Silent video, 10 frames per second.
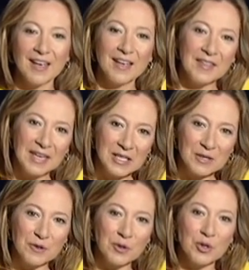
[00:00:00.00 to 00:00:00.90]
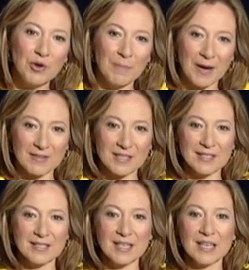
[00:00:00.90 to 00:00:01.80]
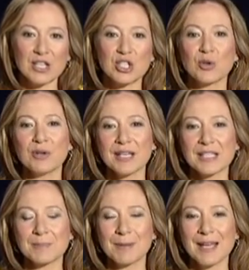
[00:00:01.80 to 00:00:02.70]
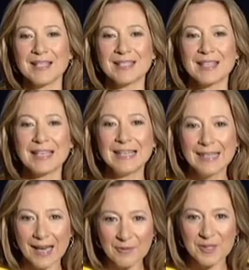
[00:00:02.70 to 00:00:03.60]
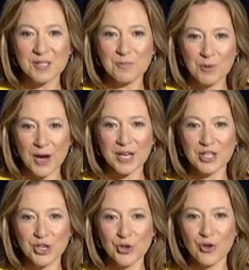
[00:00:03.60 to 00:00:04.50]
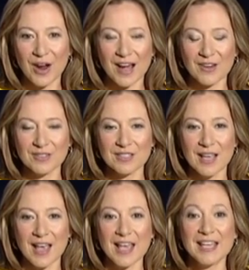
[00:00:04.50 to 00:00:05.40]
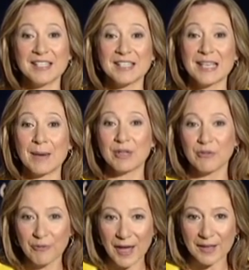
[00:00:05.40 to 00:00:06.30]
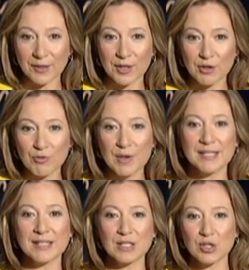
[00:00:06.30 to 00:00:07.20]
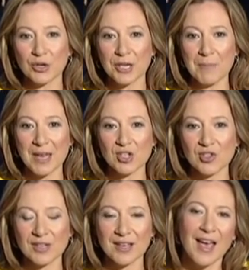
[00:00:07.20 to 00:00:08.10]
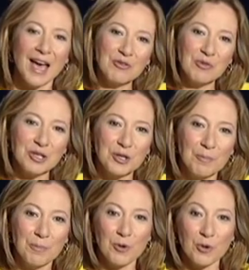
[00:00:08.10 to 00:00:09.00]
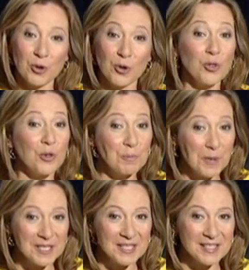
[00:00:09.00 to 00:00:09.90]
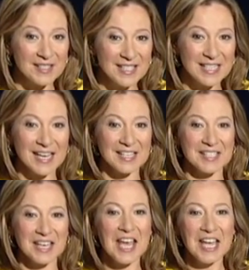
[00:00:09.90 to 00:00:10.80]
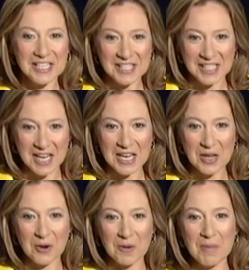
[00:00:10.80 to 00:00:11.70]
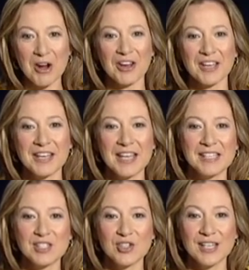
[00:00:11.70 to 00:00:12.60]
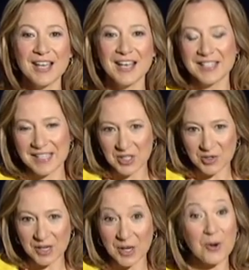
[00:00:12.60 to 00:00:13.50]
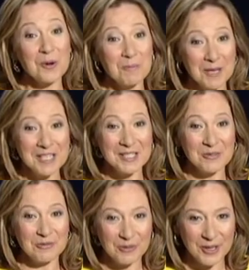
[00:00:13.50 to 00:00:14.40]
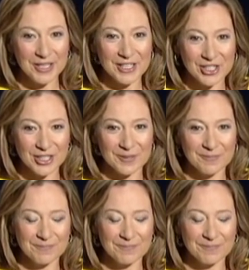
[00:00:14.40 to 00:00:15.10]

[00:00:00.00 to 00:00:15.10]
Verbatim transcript: In the interview you're about to see, Shaun explains that he loves to break new ground. He's examined faith in a recent documentary and written a book called The President's Desk, his take on American history centering on a piece of furniture.